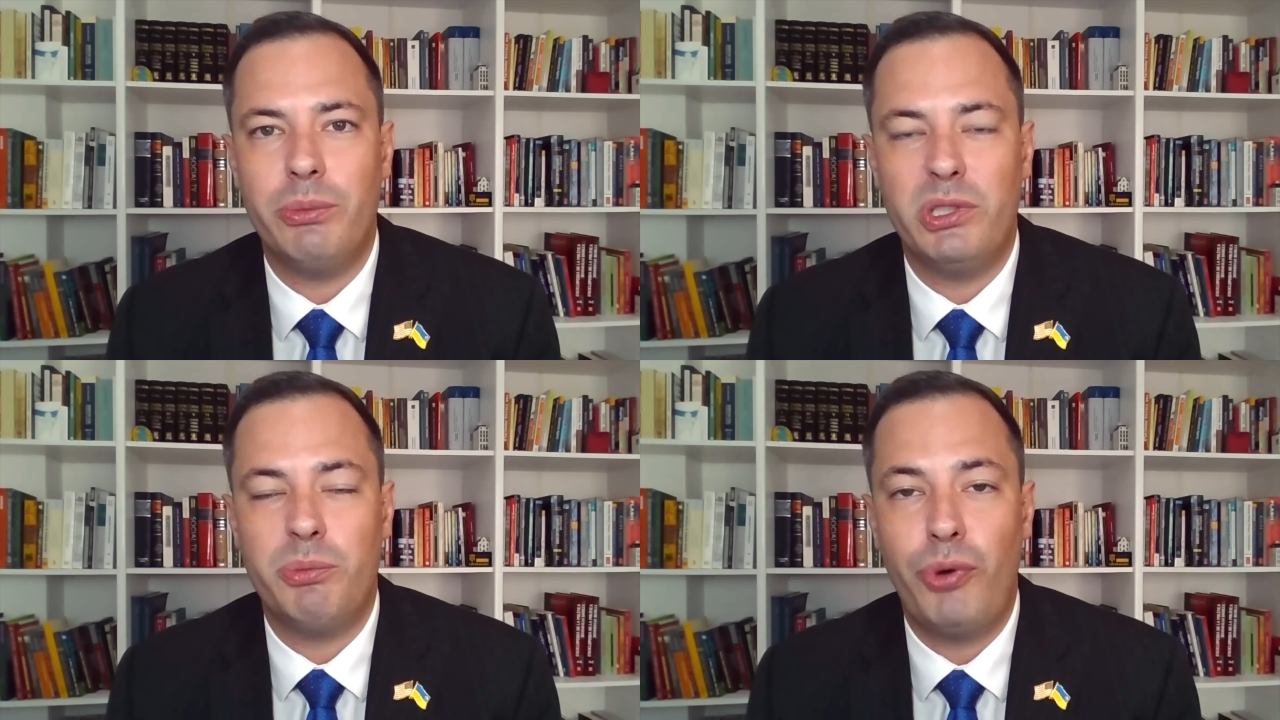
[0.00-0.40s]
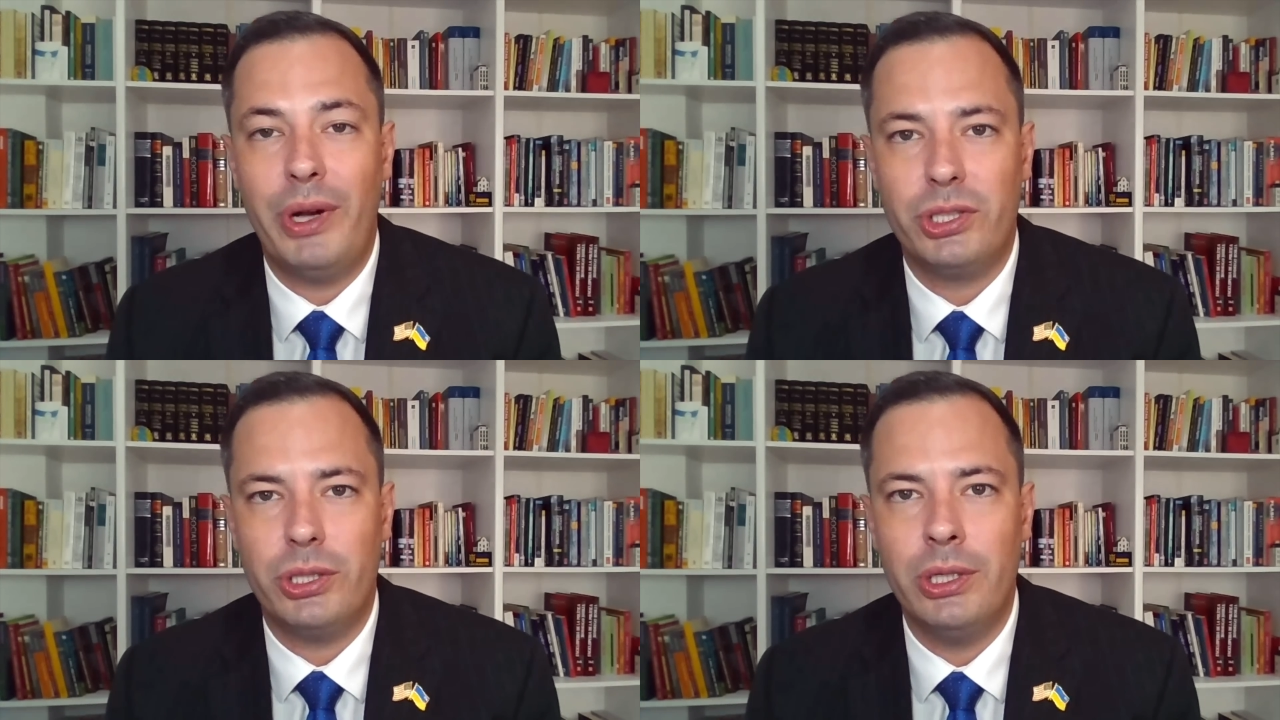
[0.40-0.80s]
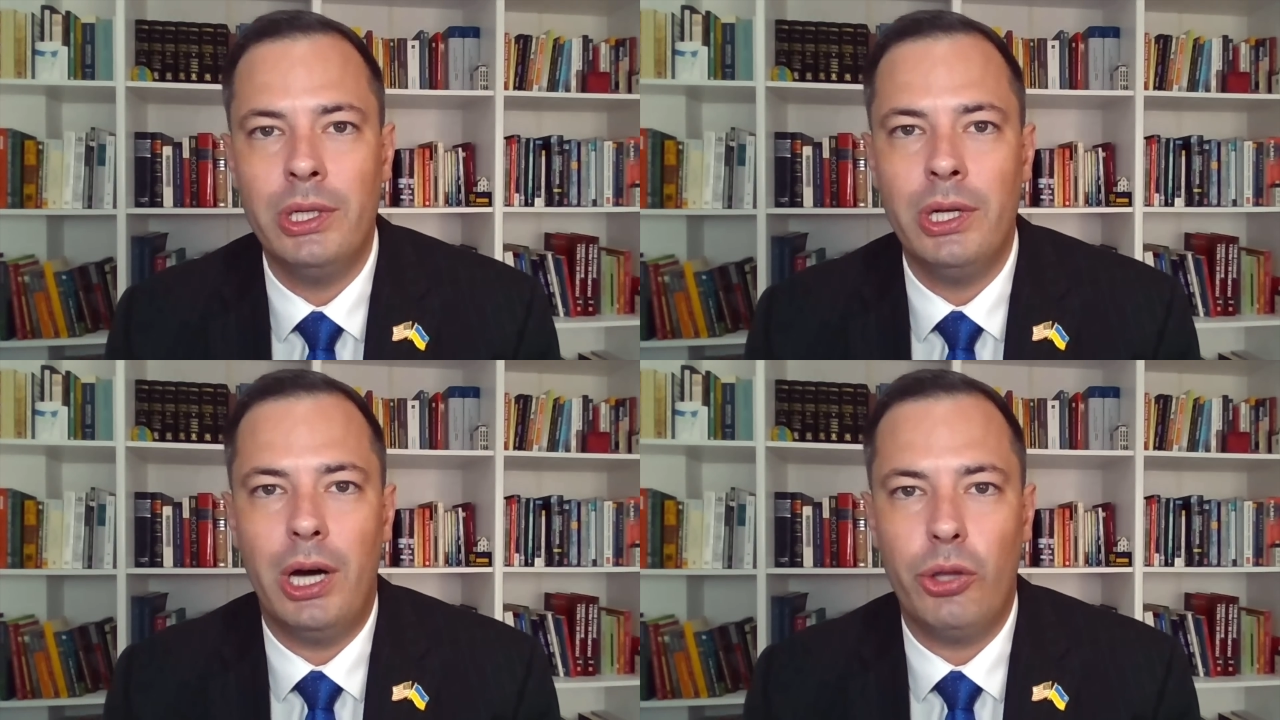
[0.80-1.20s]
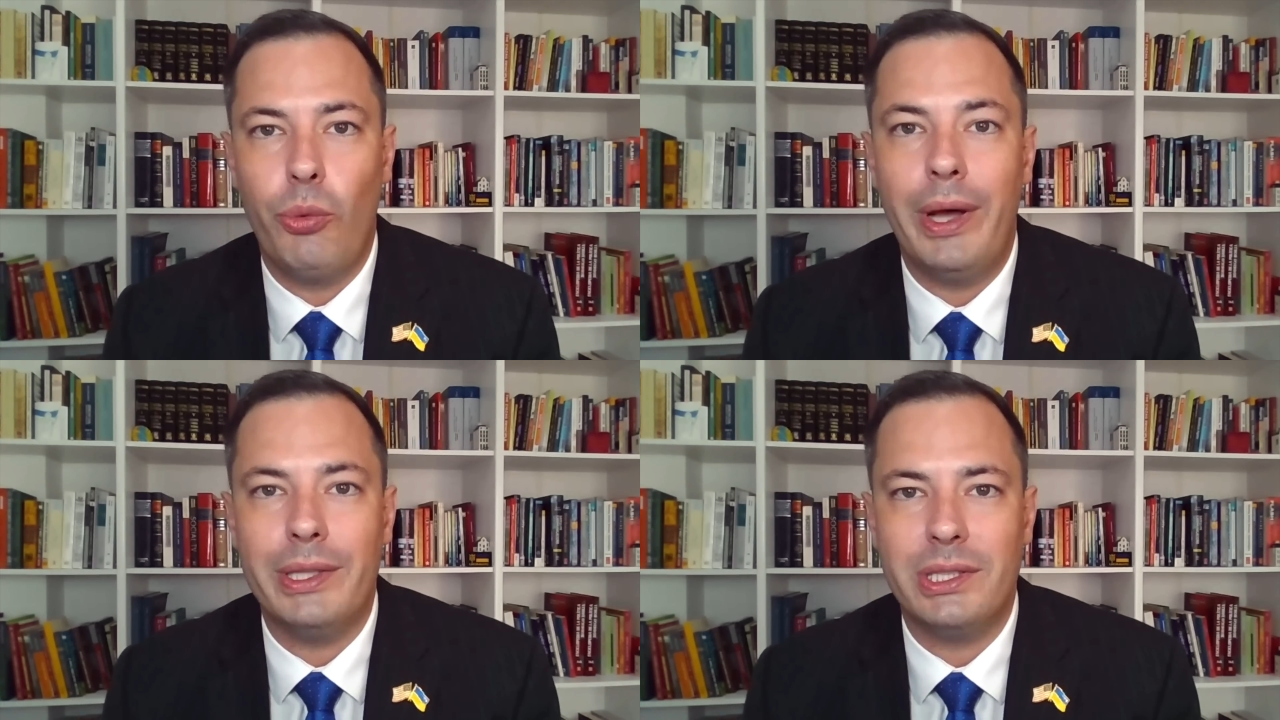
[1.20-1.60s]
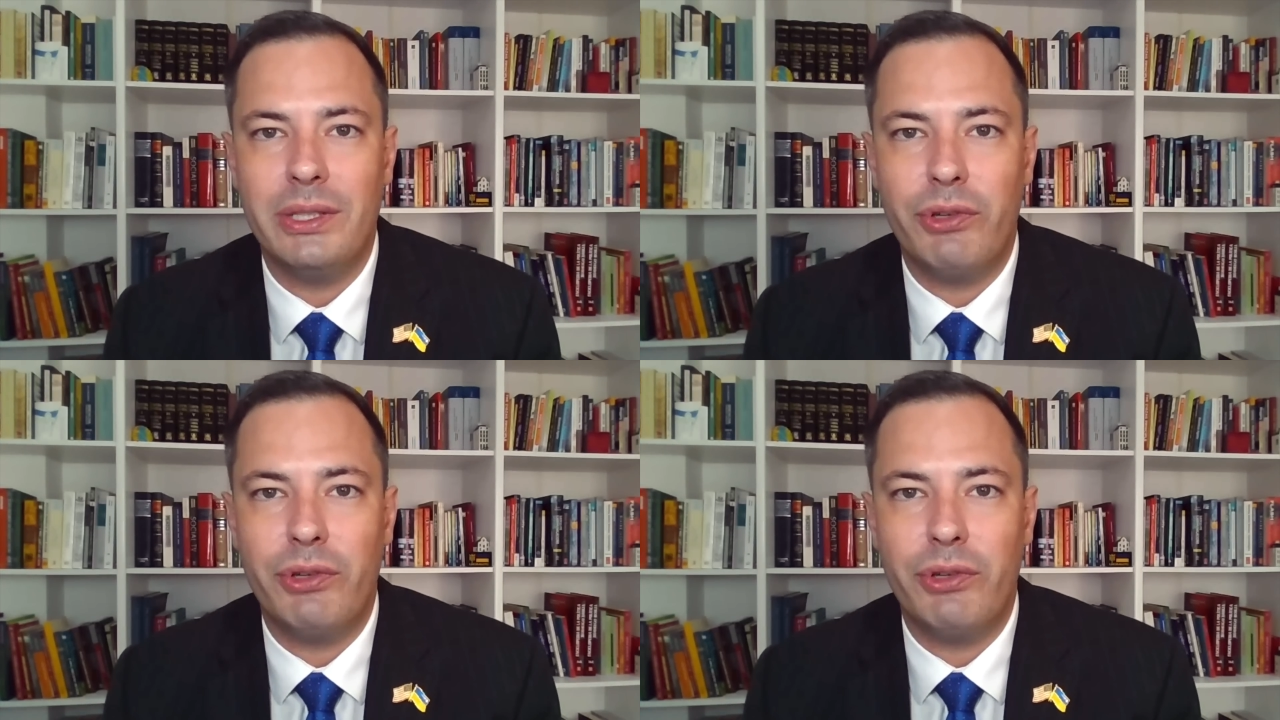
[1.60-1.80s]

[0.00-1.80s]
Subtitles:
it puts pressure on the West.